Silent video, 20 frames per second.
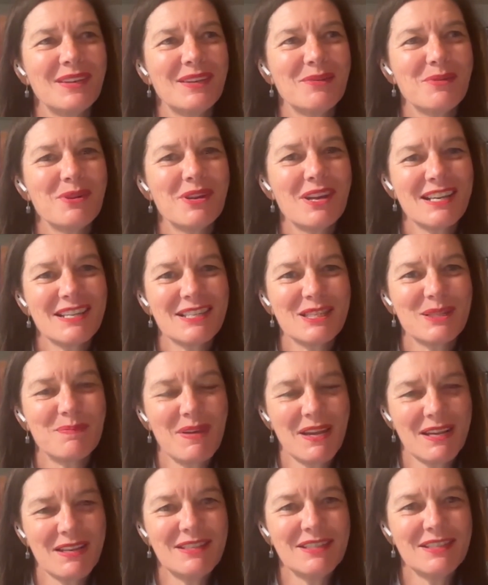What I
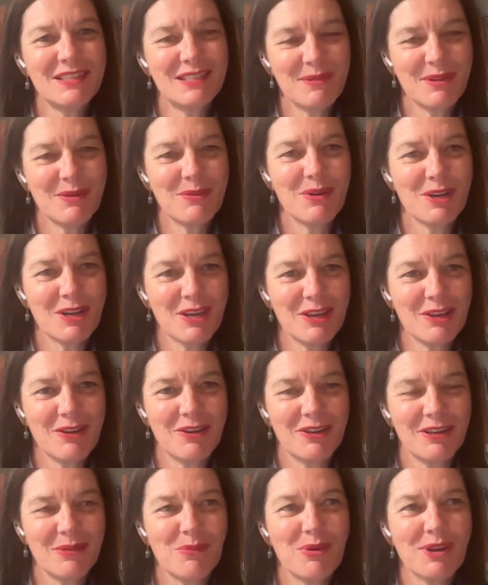expected to be working
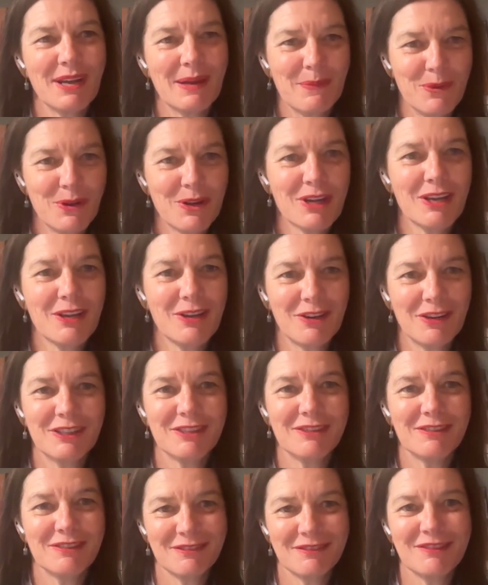on and what I'm working on
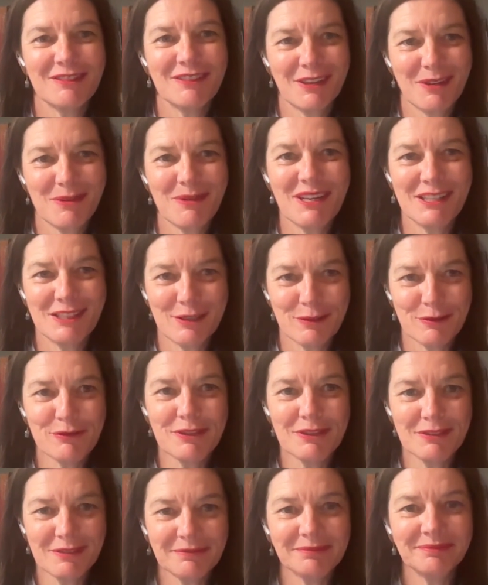are quite
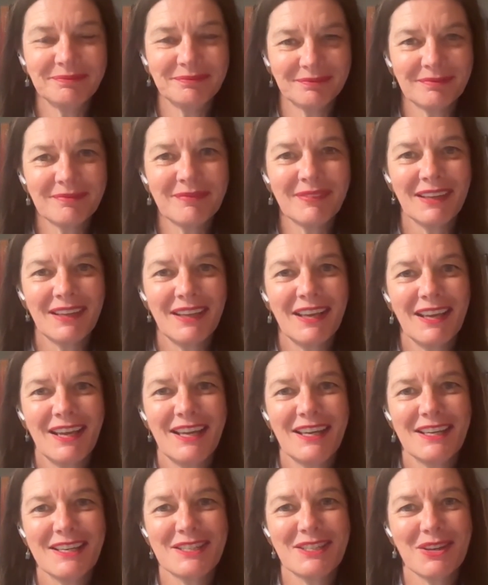different.
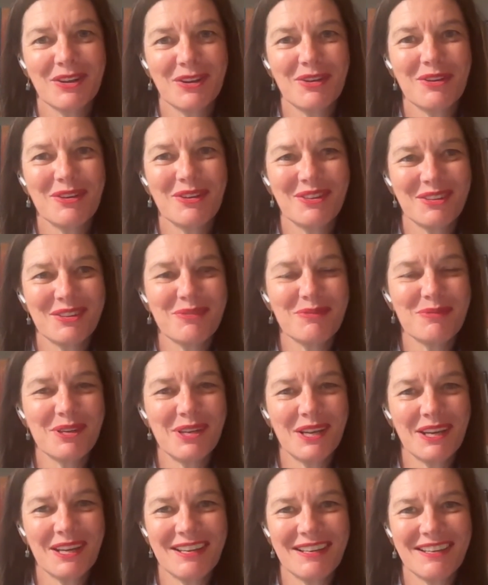So
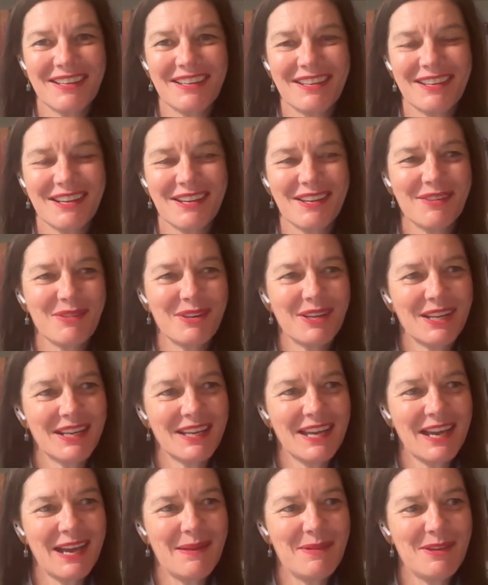when I
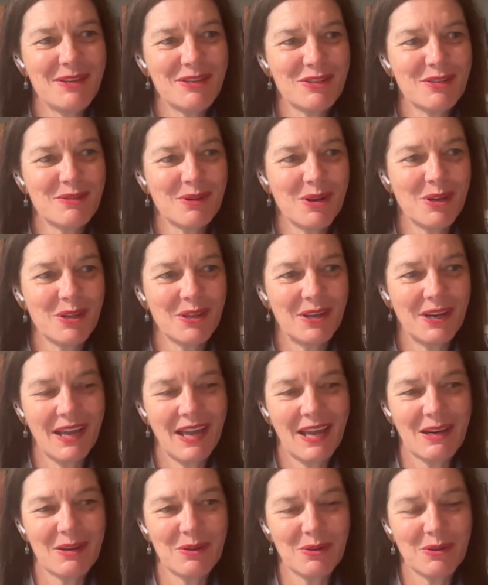came into the role and I
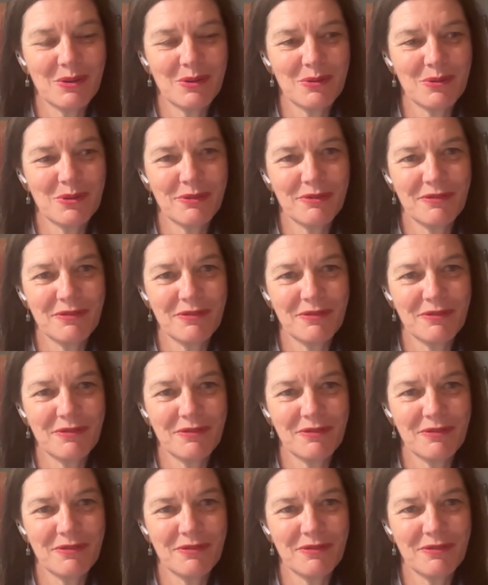had a look at all the